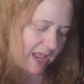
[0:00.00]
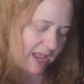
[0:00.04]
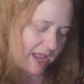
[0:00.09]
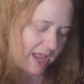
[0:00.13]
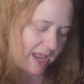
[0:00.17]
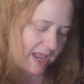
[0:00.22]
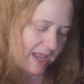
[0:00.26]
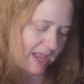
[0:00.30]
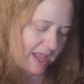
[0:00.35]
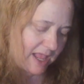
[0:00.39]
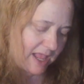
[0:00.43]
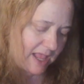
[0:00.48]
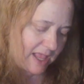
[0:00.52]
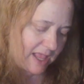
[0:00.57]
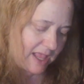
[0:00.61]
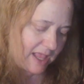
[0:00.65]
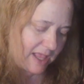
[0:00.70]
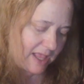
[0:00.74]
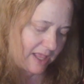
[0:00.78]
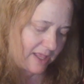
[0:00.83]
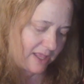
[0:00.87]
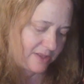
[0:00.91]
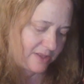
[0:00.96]

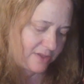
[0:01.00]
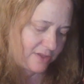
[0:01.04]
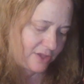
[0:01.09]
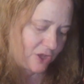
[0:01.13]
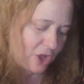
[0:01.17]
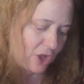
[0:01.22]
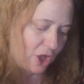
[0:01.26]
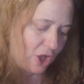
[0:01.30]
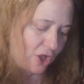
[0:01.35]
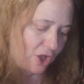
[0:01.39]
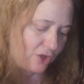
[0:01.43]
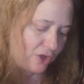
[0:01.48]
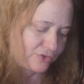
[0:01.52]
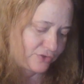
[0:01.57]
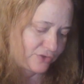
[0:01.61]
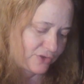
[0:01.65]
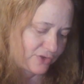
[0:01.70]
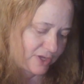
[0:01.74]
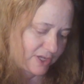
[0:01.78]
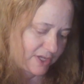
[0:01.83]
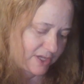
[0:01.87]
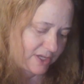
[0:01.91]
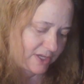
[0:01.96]
and the
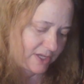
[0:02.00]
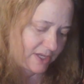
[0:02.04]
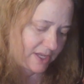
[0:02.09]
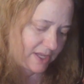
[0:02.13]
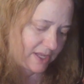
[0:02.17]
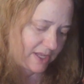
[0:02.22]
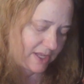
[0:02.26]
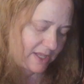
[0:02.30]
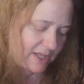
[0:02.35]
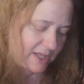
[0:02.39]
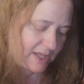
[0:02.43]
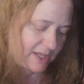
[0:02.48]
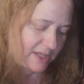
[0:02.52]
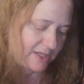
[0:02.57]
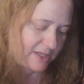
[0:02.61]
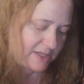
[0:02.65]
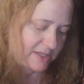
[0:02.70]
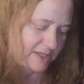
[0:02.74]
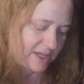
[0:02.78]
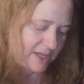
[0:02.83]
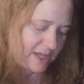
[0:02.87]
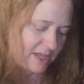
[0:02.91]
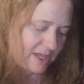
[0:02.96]
cauldron
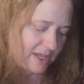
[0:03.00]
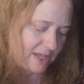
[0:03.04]
and